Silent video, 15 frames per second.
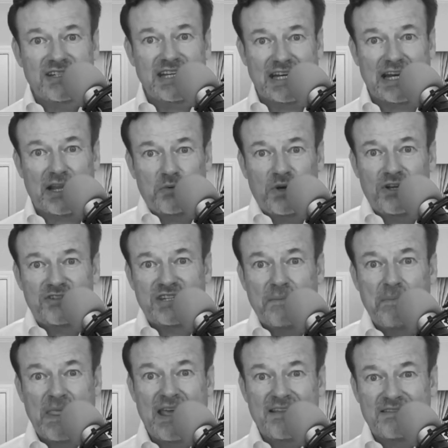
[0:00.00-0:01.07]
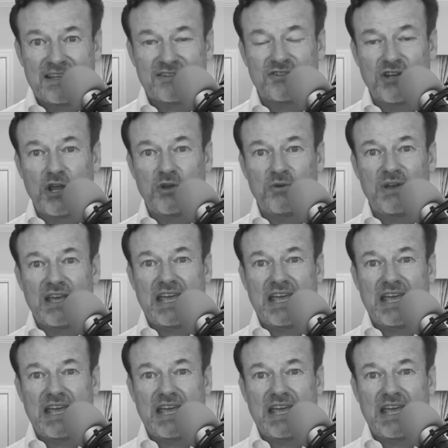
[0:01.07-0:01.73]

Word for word: In other words, there's no